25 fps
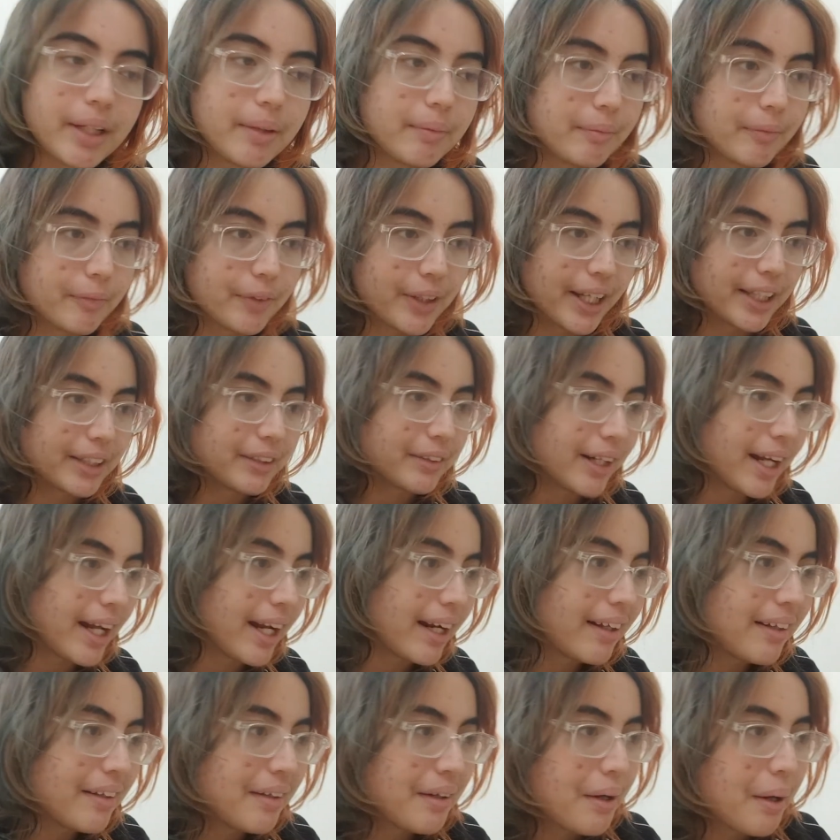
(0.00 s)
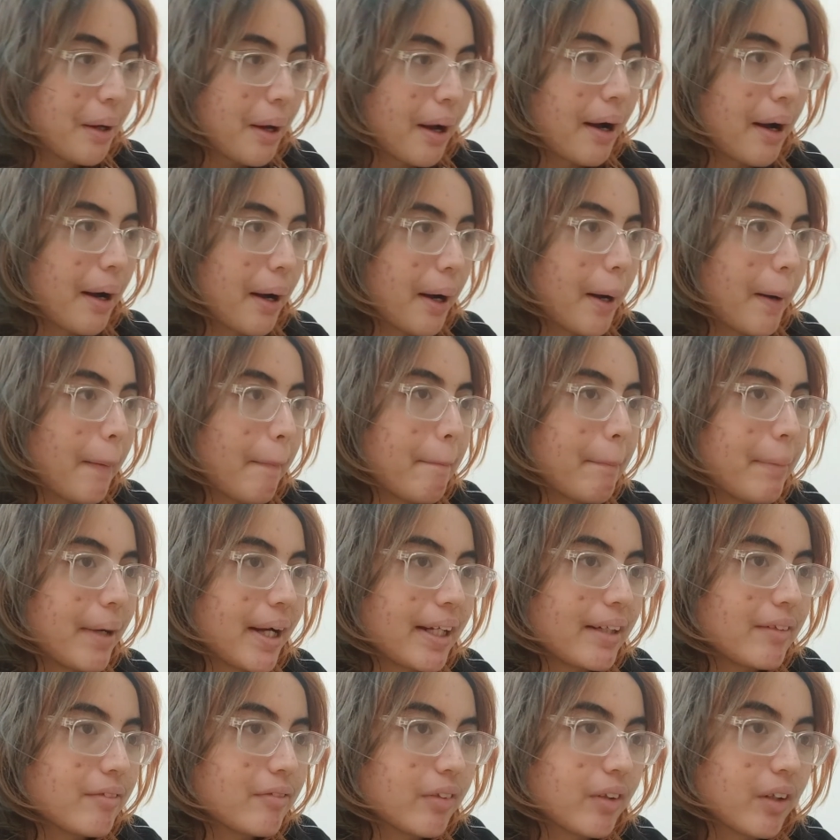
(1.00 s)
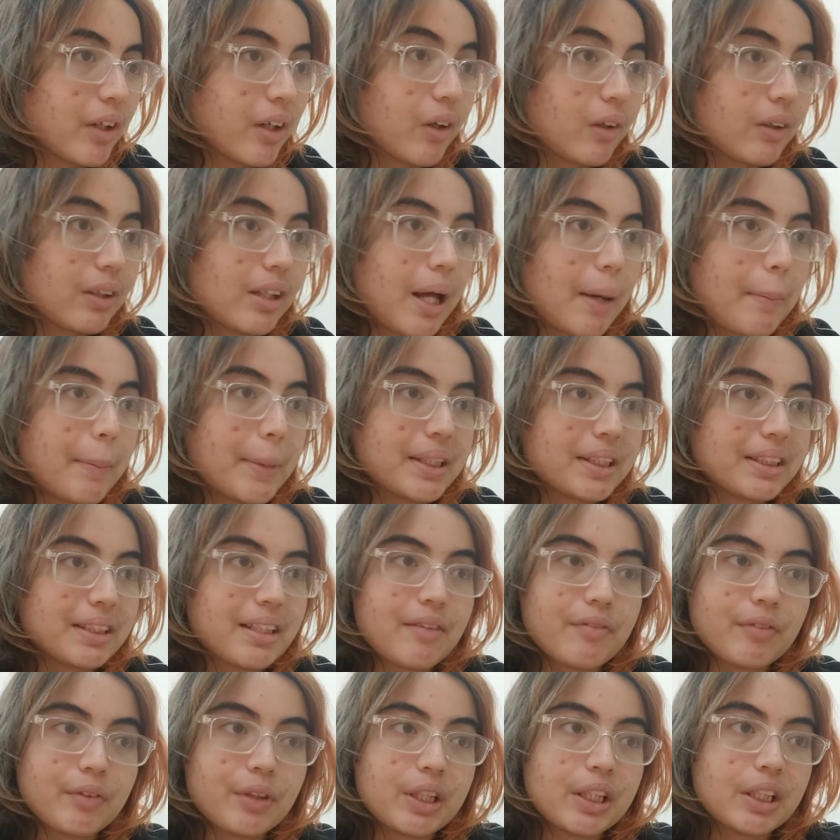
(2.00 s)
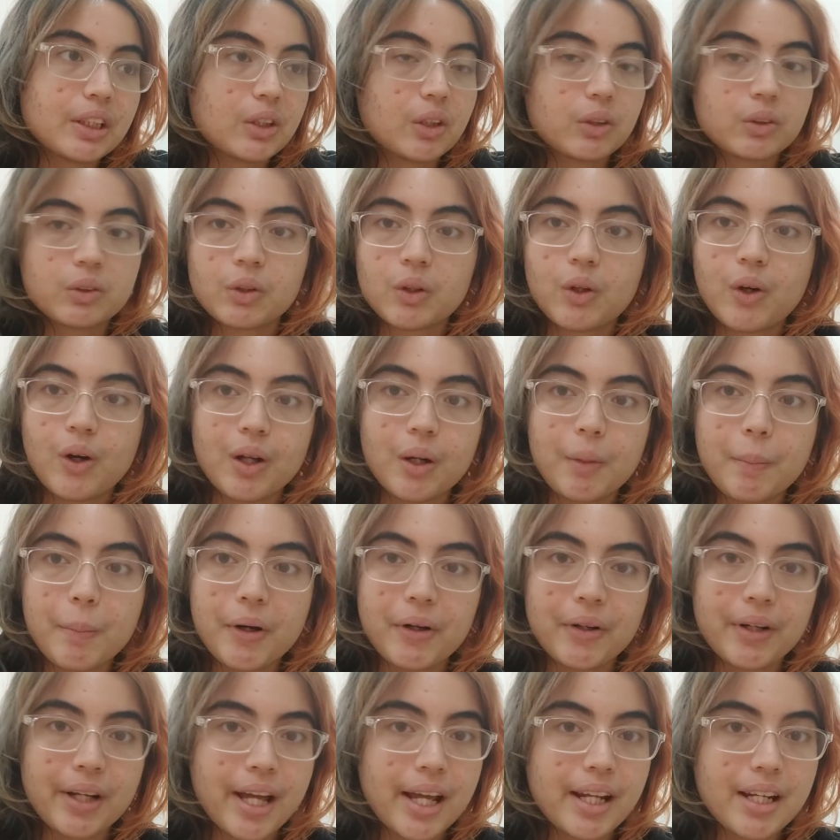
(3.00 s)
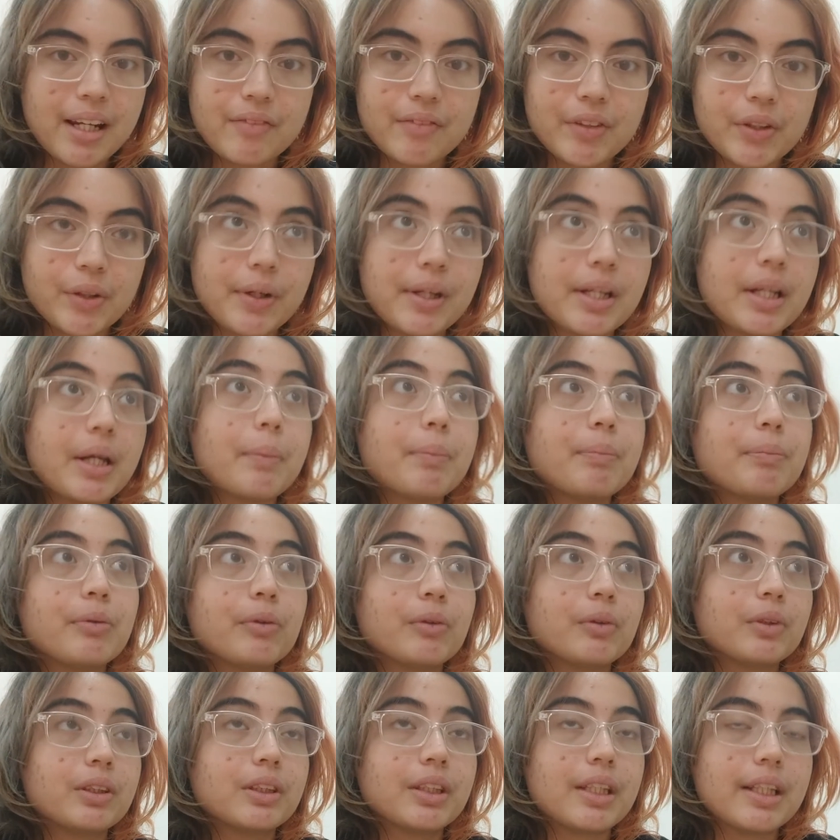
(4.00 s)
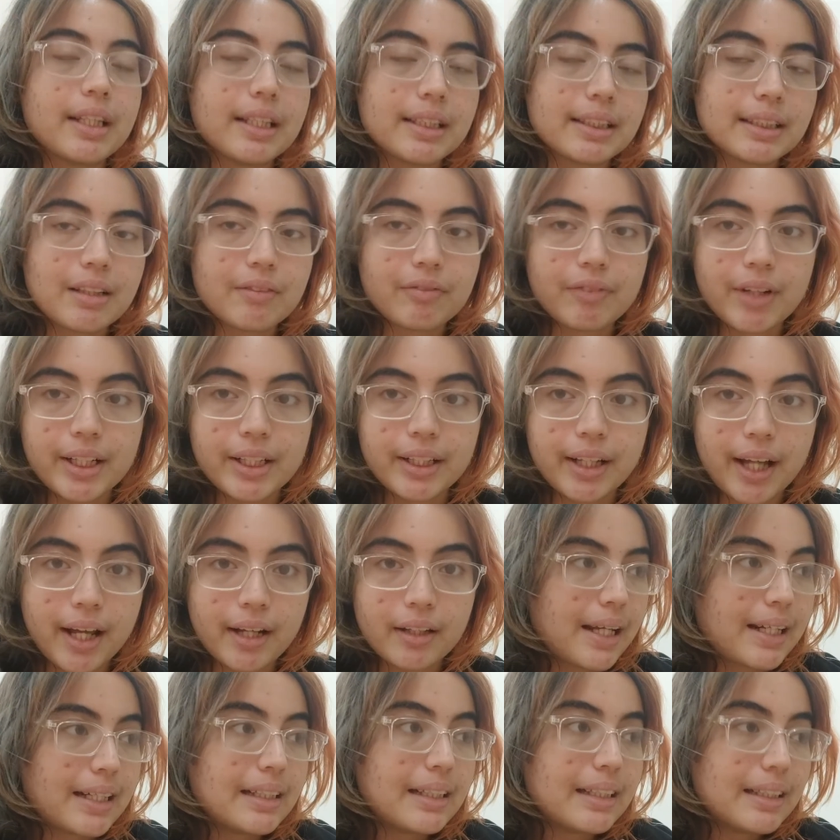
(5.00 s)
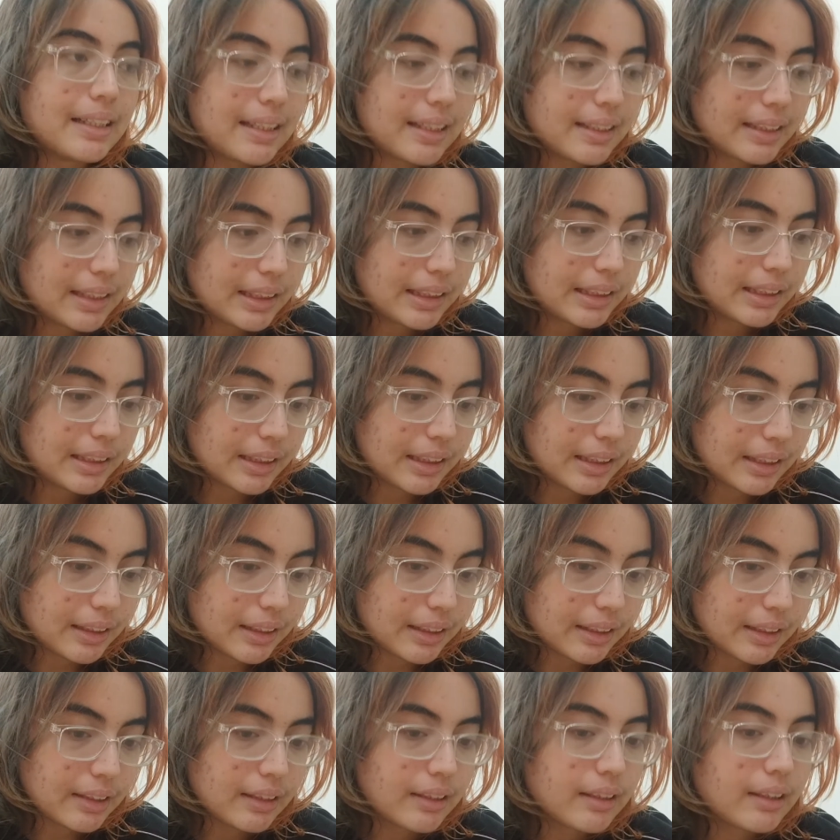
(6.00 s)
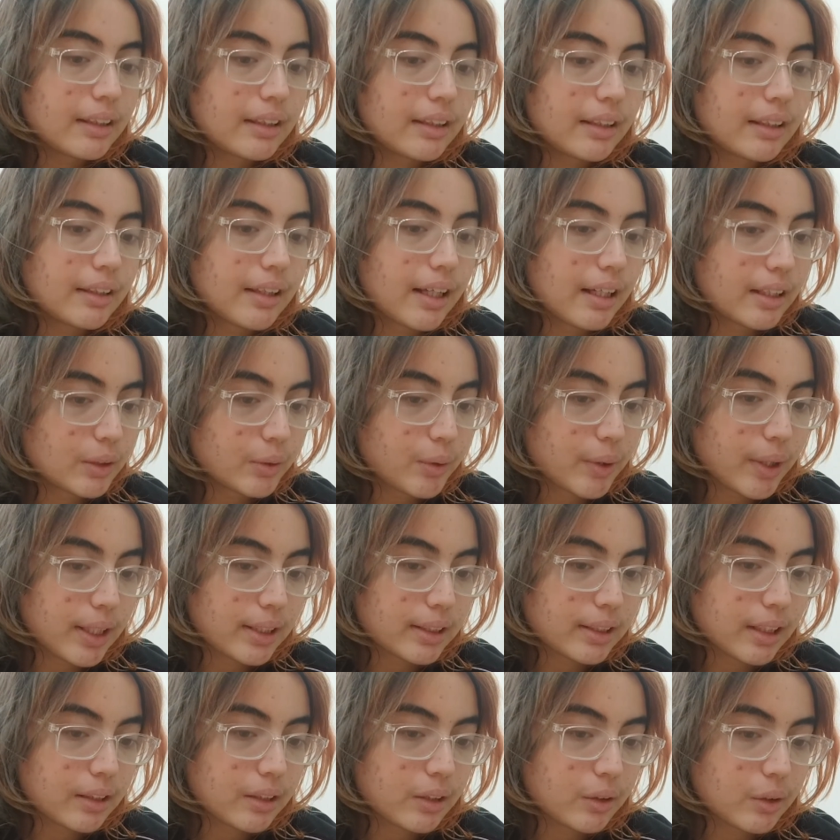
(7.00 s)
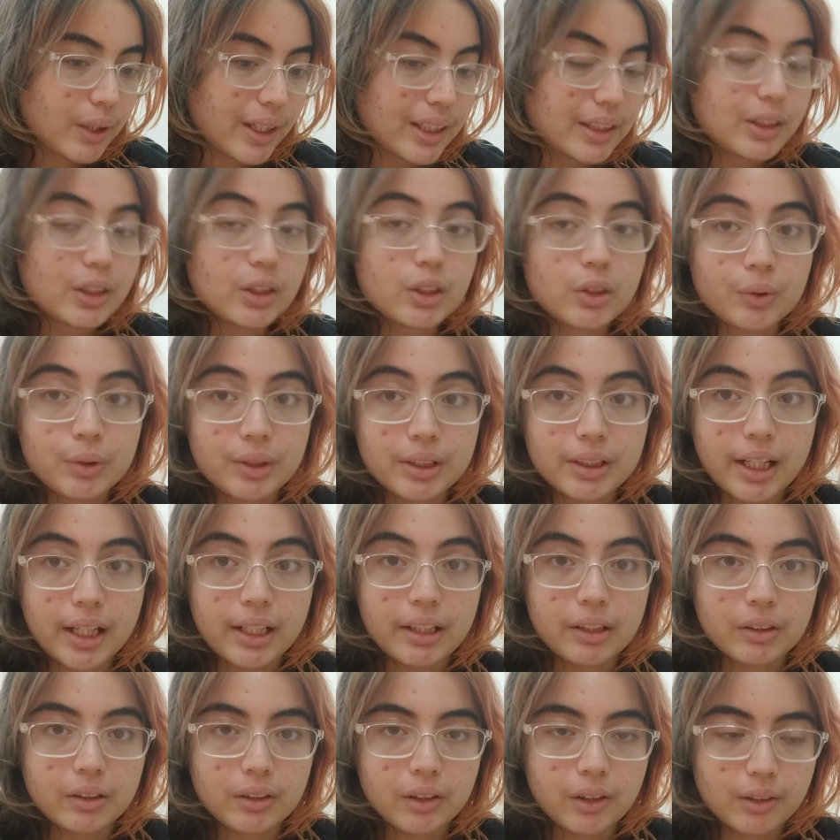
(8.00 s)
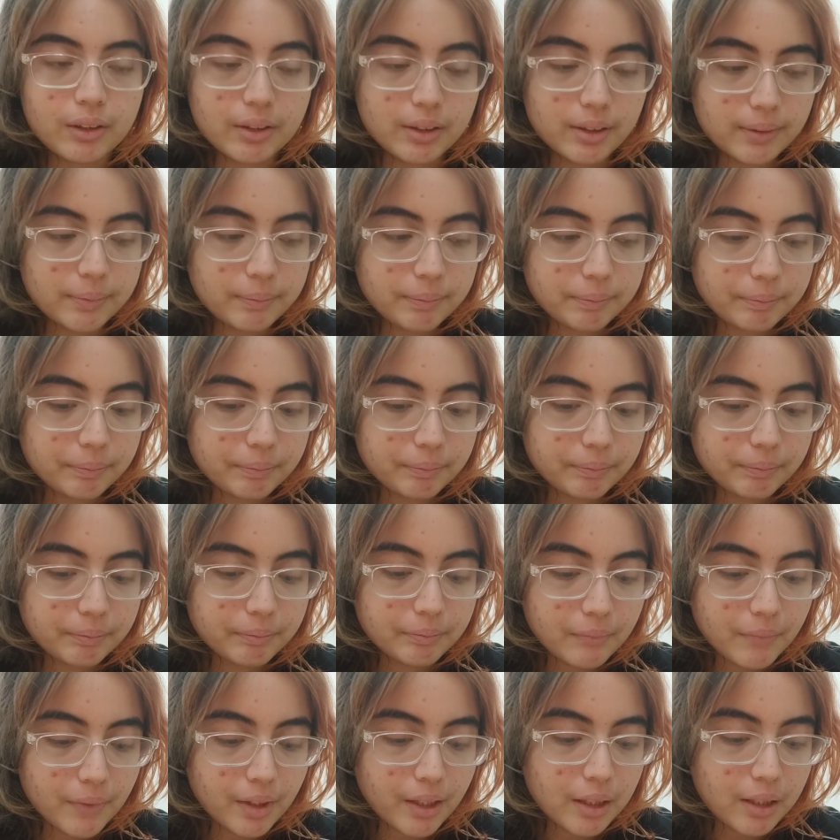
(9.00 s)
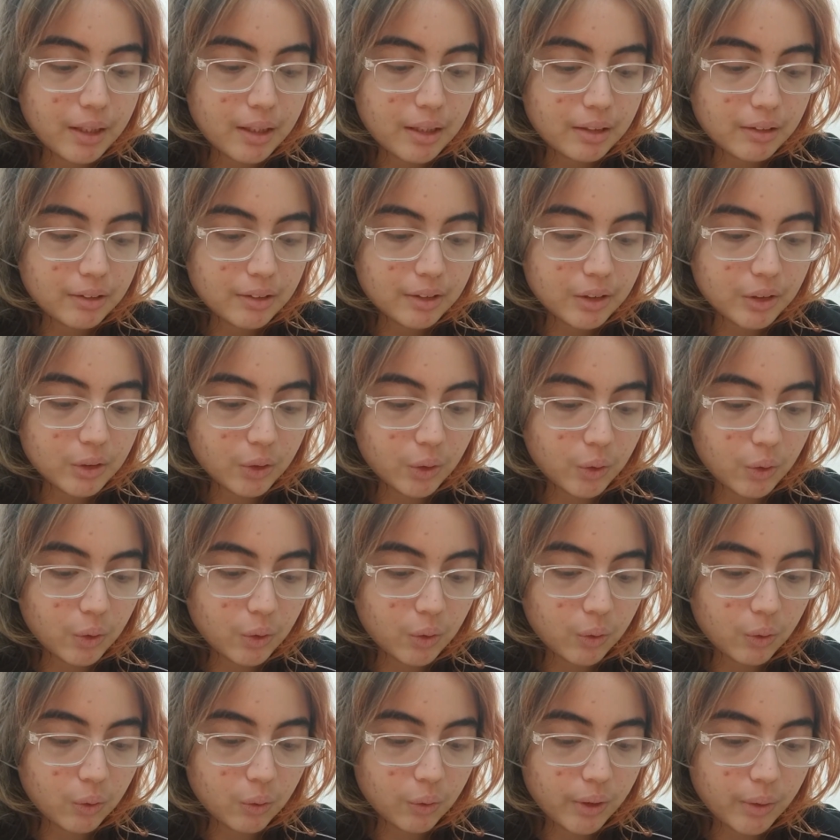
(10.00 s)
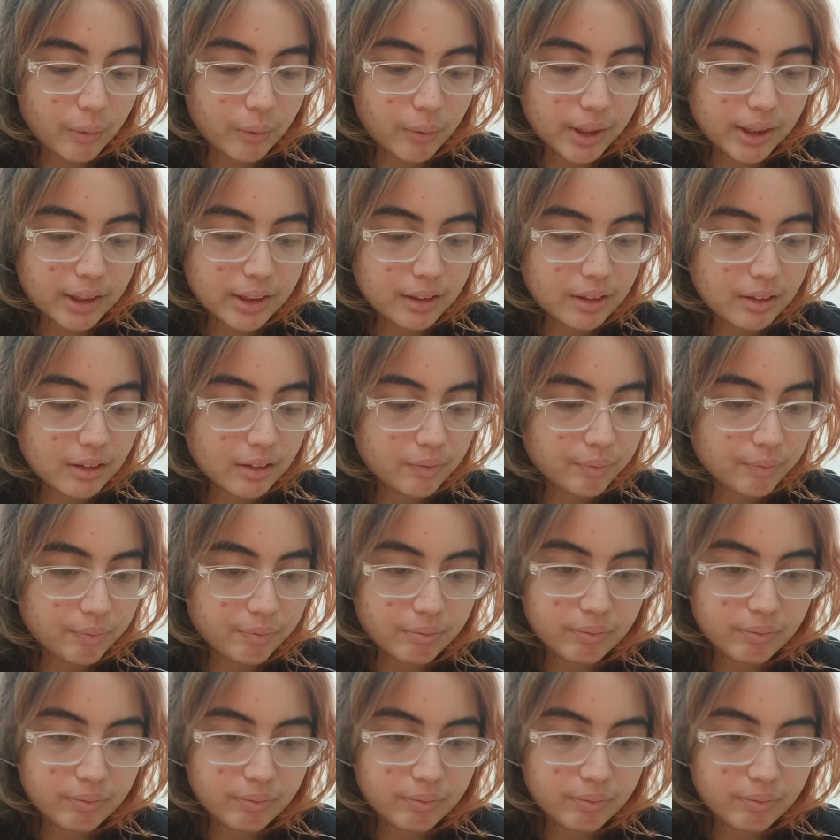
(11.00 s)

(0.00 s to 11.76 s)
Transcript: We'll get to that. But for a long time, I just never really talked to God about it, and never really approached it and stuff like that. Then earlier this year, that's when I started to get suicidal thoughts. So I was